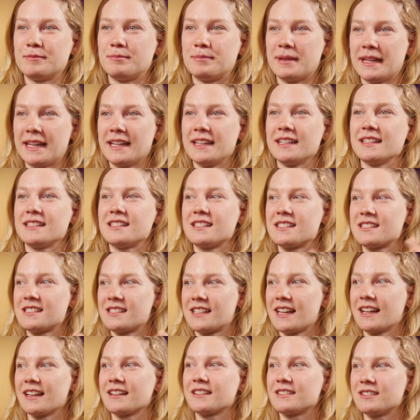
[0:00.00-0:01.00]
been to
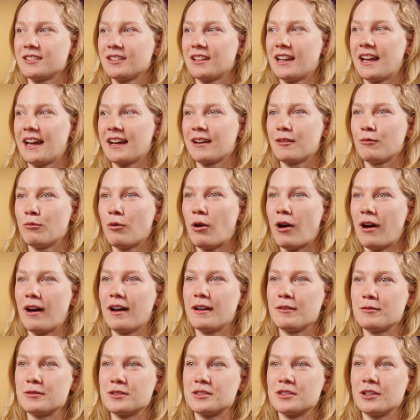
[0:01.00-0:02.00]
stick to like what
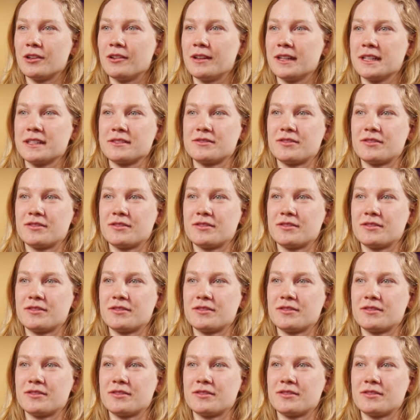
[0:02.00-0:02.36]
I was doing.